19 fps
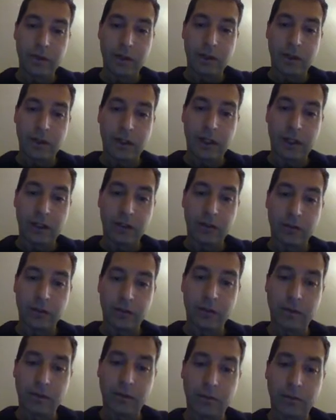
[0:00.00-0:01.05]
and the anode
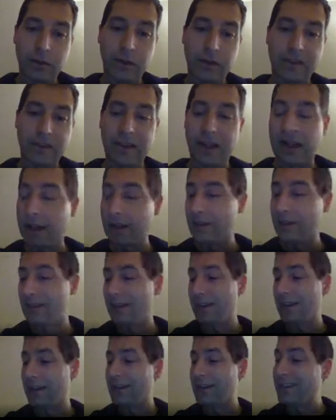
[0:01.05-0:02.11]
is the one that's
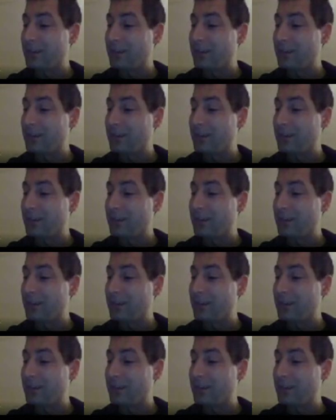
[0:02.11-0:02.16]
oxidized.